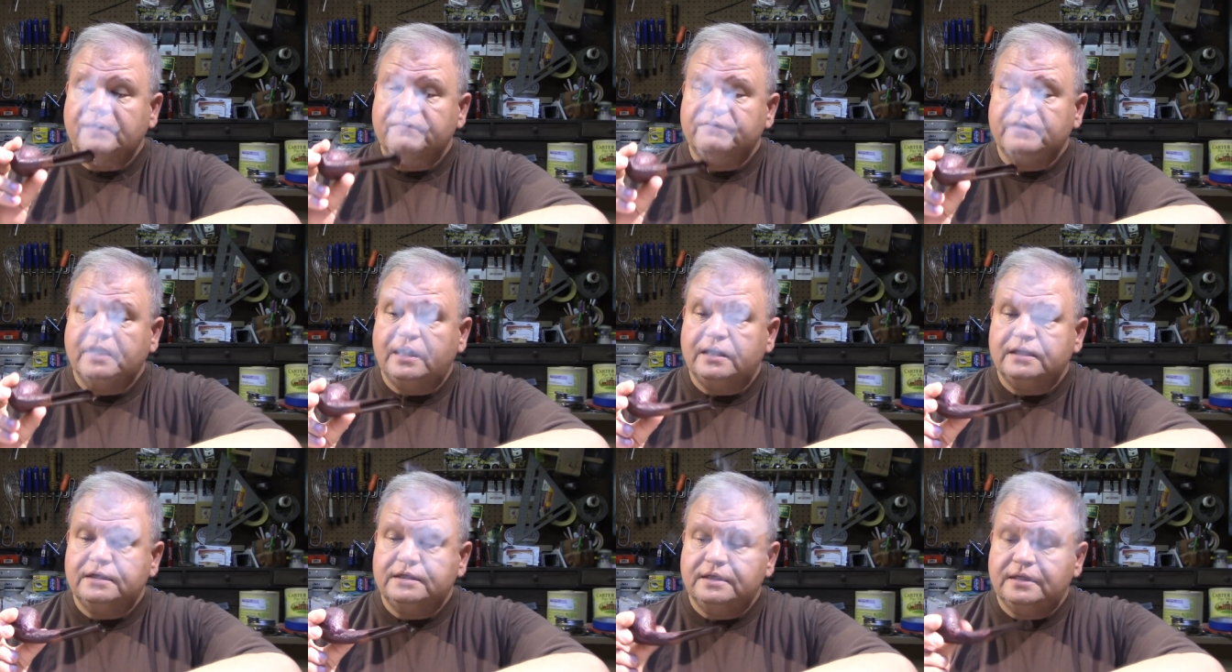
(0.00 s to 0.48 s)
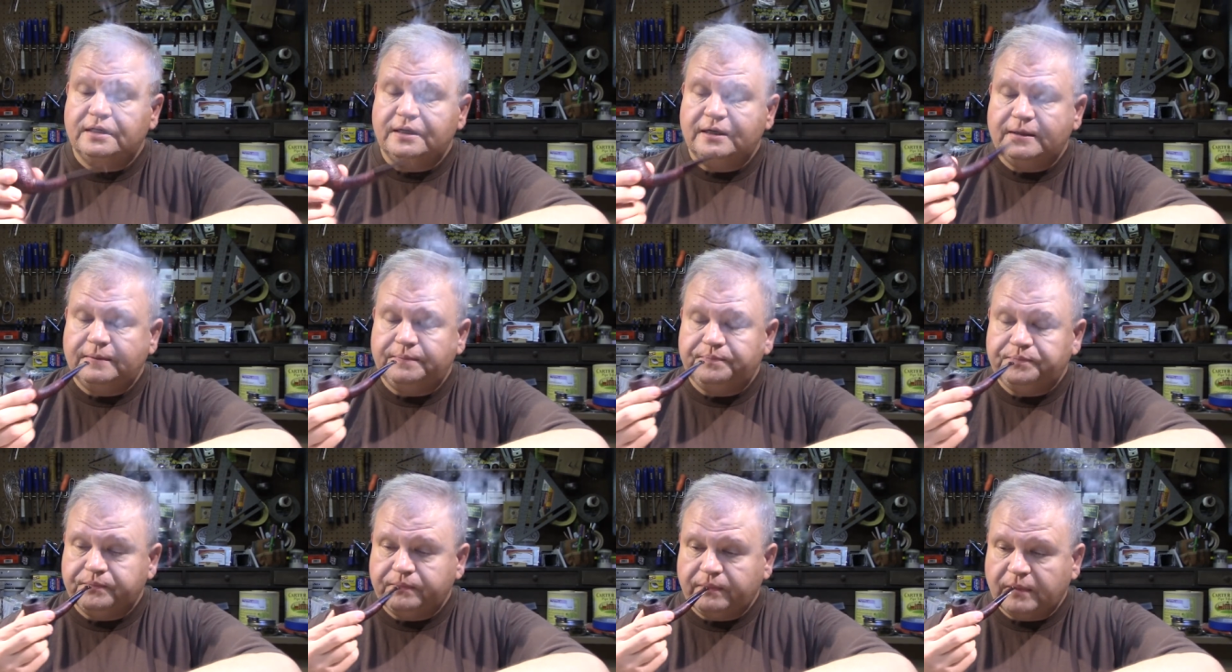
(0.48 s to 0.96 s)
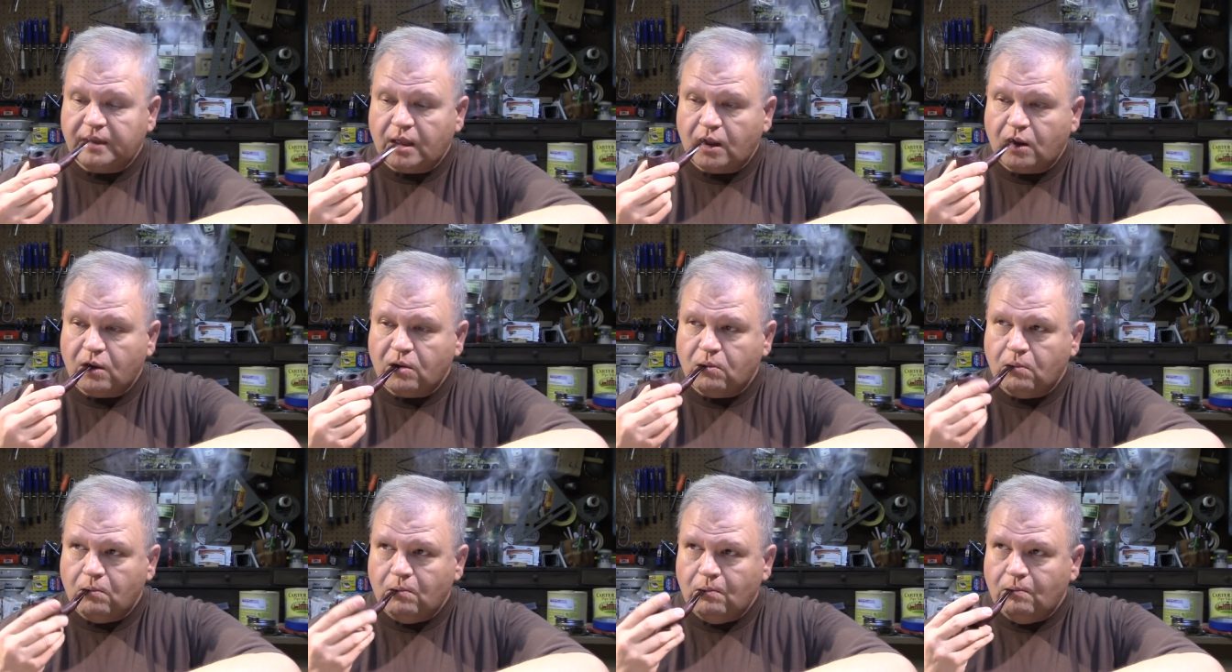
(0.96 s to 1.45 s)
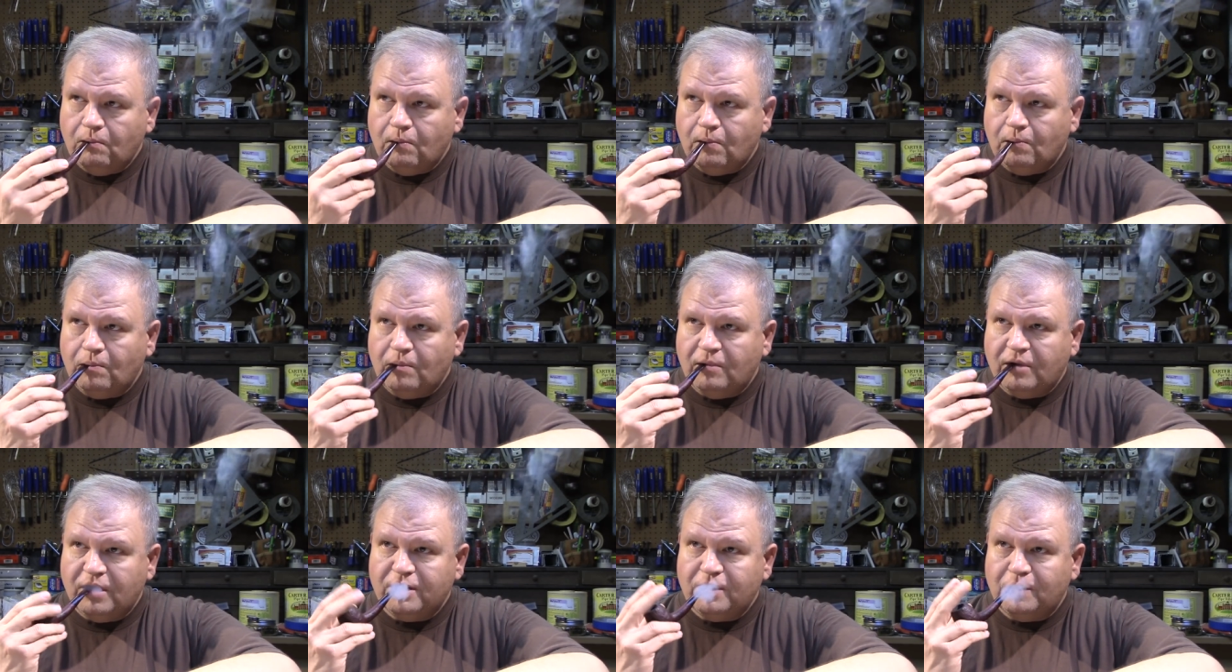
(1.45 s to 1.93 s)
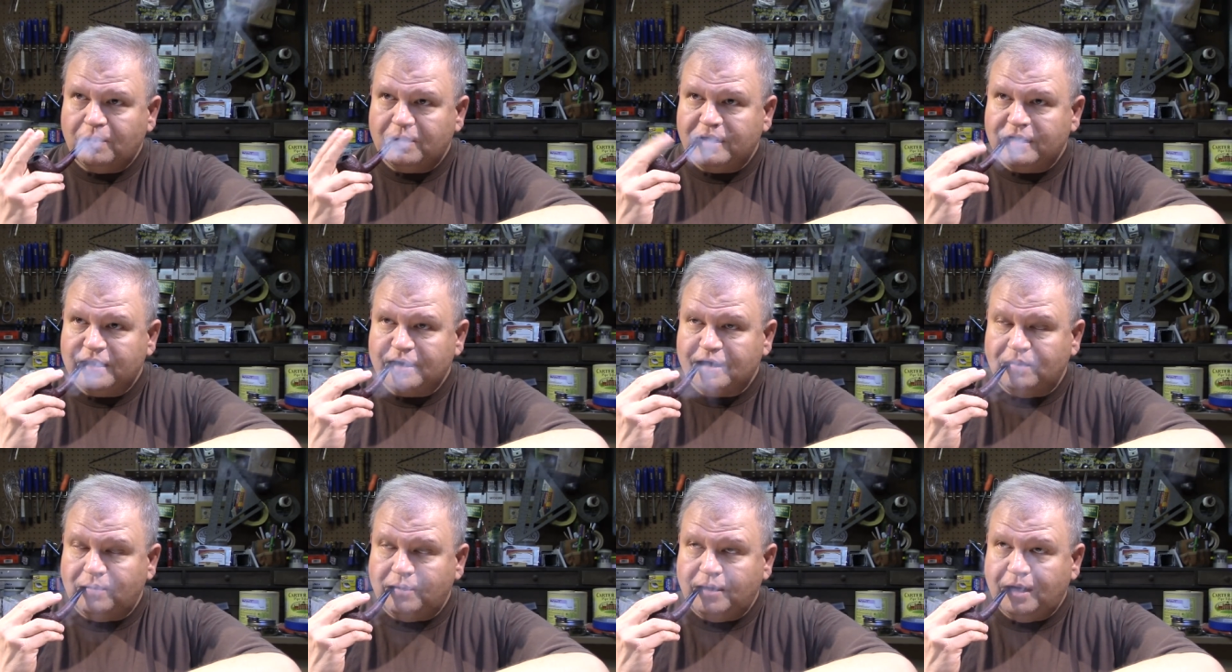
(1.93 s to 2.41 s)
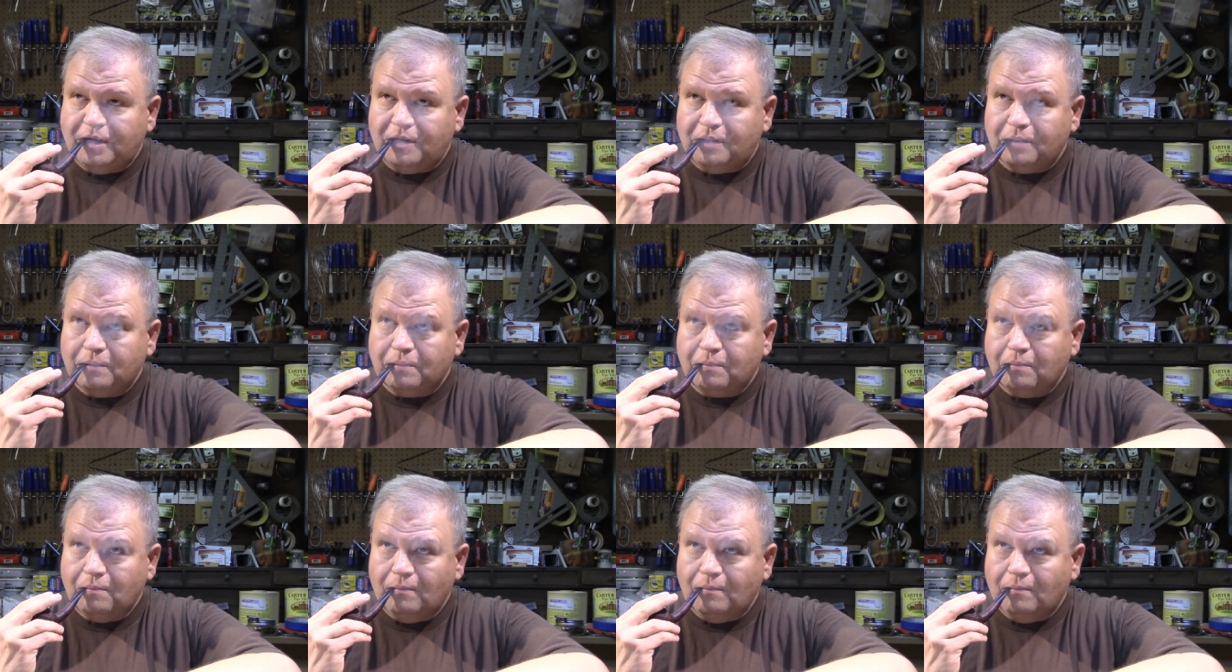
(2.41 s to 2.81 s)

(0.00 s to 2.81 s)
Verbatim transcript: got, um, I wanted to go out.